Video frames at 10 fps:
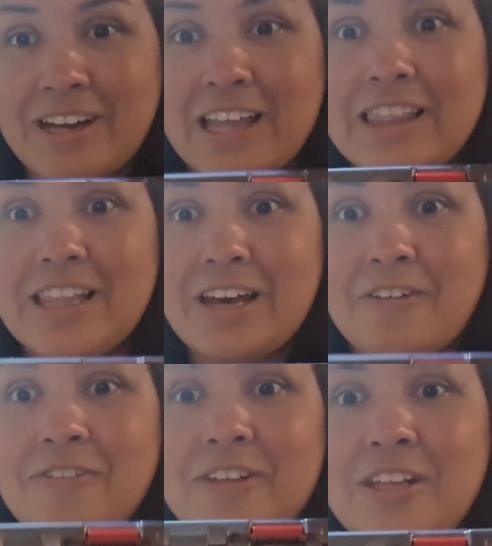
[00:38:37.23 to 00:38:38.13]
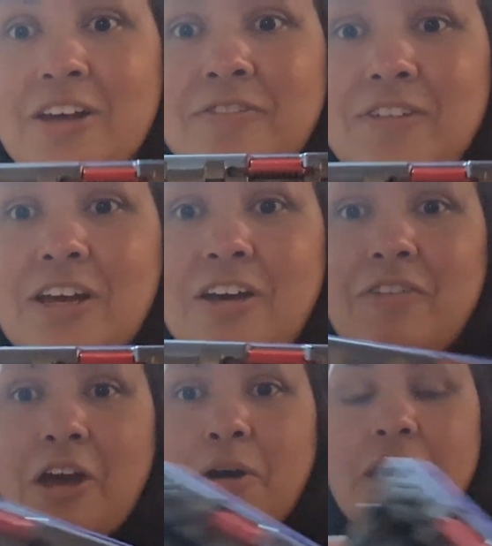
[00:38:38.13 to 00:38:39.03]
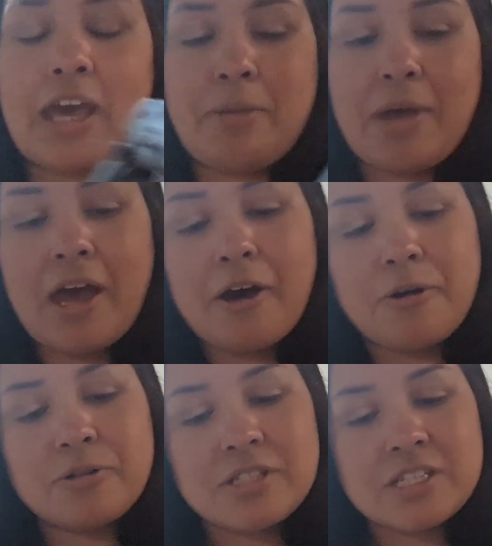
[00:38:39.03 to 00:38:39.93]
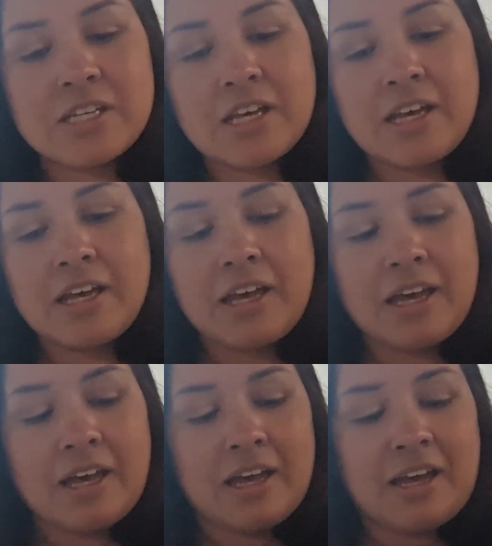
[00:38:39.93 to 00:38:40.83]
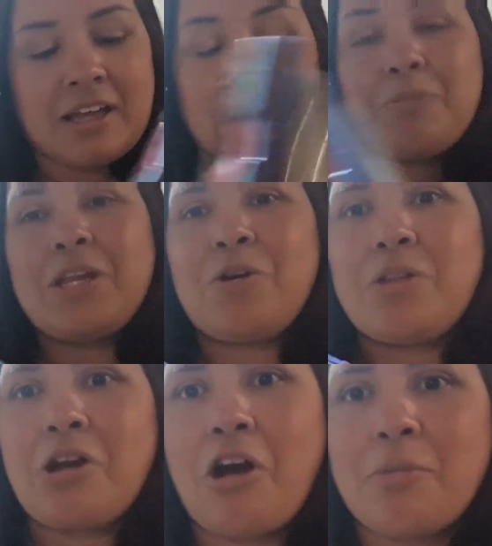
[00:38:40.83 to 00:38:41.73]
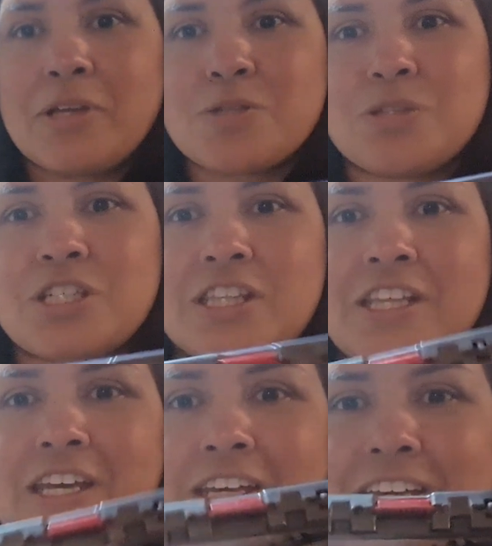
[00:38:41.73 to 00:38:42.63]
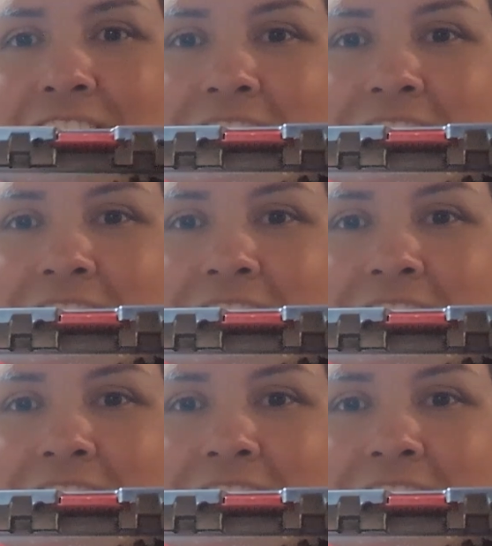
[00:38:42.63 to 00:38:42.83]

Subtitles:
I love, love, love how it came out. Let me know in the comments what you think.